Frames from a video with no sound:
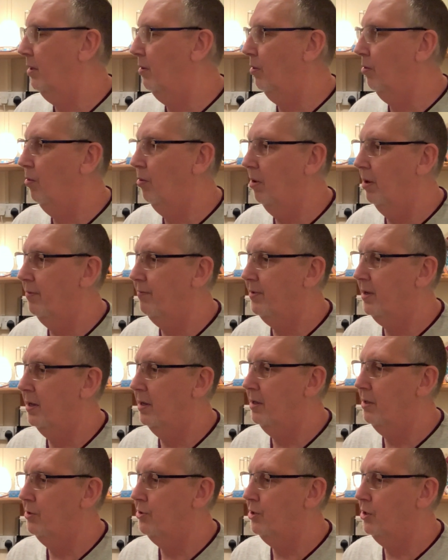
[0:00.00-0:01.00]
All I've done
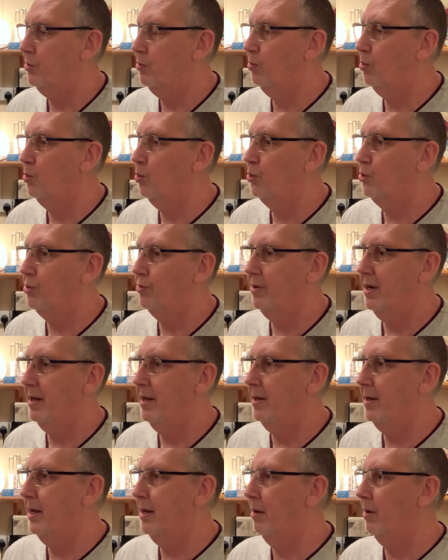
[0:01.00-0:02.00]
is just water it,
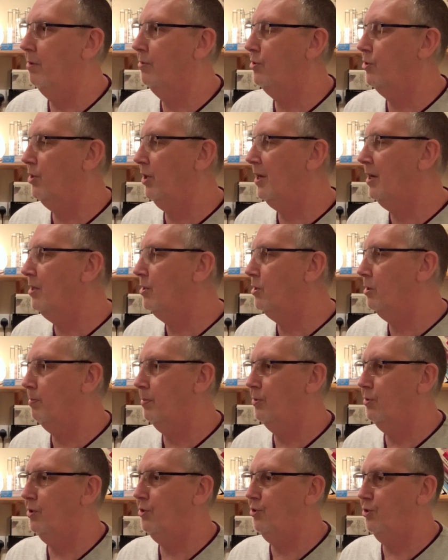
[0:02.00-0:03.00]
and then I changed the
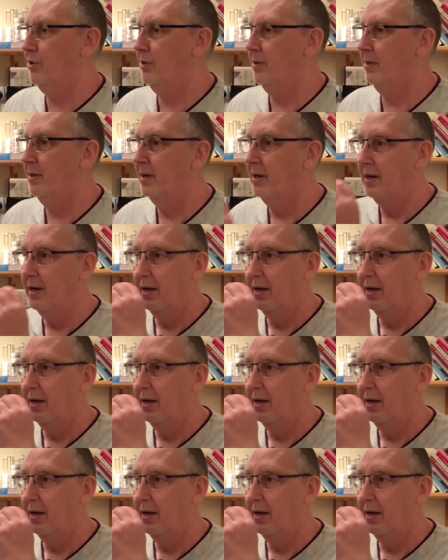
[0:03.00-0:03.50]
position